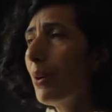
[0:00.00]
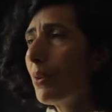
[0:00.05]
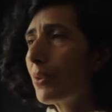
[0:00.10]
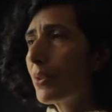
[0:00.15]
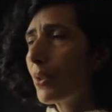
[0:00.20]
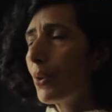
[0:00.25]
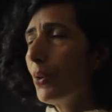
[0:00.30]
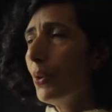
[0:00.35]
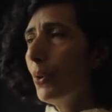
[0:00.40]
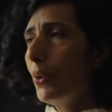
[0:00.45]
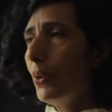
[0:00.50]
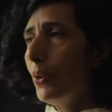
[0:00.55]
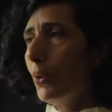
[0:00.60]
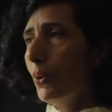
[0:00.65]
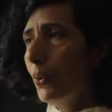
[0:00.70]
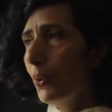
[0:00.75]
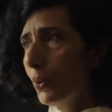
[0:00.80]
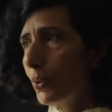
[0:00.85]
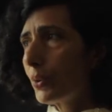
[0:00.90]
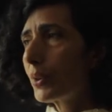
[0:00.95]
was
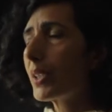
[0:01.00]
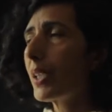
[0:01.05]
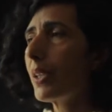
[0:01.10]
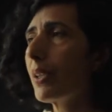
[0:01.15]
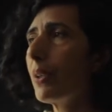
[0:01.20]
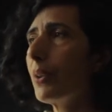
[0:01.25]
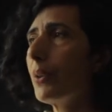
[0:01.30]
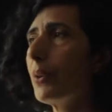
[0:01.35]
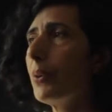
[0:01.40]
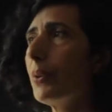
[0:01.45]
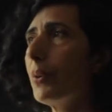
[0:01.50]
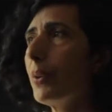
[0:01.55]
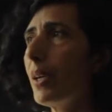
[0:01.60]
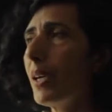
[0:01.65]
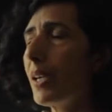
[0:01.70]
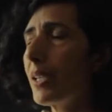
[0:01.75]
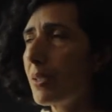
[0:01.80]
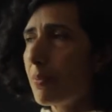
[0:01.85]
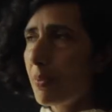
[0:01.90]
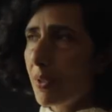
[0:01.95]
also,
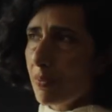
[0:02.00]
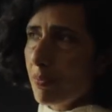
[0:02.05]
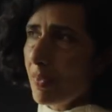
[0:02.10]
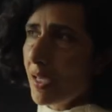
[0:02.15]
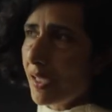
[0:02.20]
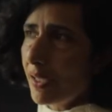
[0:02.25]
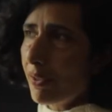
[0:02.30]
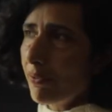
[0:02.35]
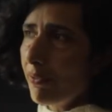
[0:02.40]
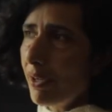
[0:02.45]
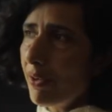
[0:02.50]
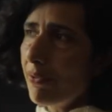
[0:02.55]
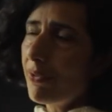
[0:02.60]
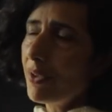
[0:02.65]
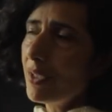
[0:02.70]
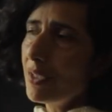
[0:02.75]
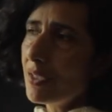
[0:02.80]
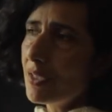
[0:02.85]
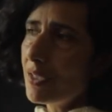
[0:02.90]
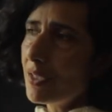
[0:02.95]
I suppose, making
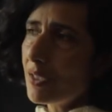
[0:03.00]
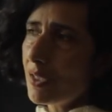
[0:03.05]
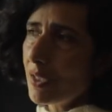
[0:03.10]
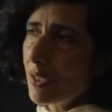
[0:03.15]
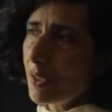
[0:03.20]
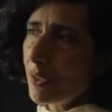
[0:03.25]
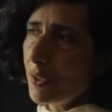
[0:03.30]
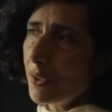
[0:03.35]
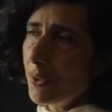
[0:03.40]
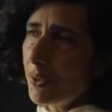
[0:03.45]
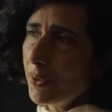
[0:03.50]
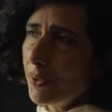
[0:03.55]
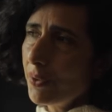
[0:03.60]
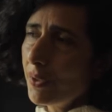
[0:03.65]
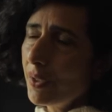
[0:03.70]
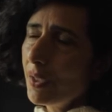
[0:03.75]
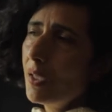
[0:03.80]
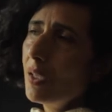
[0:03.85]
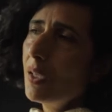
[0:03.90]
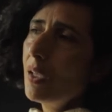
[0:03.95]
reference to
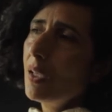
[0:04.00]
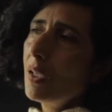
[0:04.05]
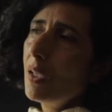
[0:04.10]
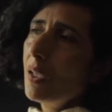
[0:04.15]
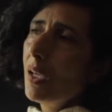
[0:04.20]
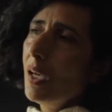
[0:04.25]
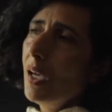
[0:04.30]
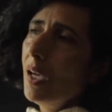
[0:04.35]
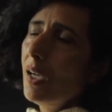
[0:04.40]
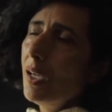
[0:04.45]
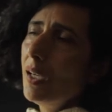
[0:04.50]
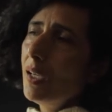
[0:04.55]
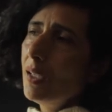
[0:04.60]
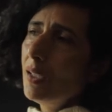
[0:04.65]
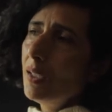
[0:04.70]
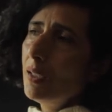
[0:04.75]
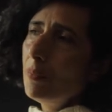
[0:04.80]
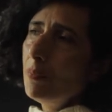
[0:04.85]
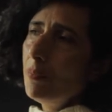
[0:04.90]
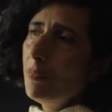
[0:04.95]

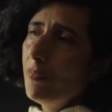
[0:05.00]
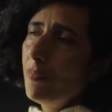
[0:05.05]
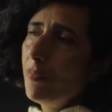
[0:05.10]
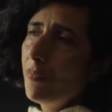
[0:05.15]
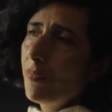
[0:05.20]
um,